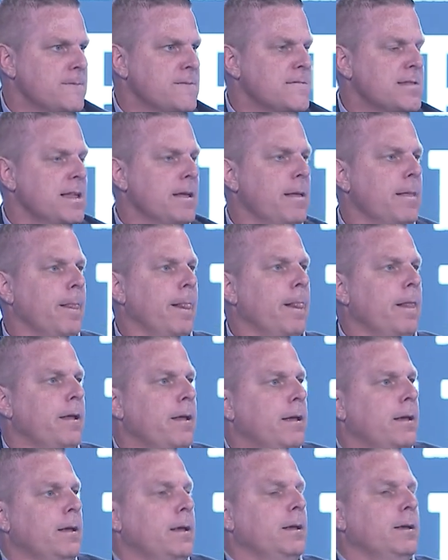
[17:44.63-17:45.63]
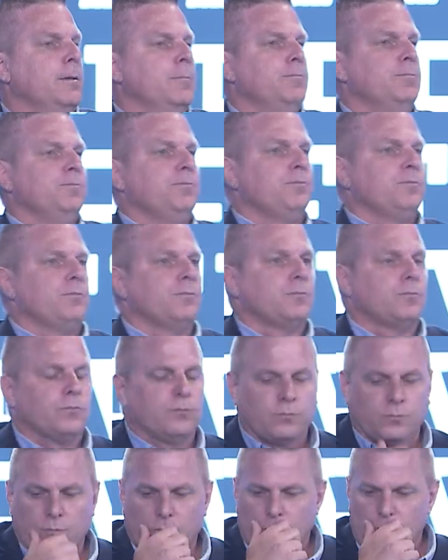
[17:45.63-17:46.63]

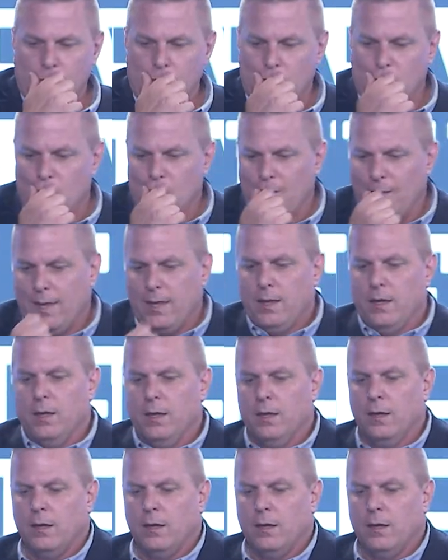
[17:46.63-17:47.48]
[no speech]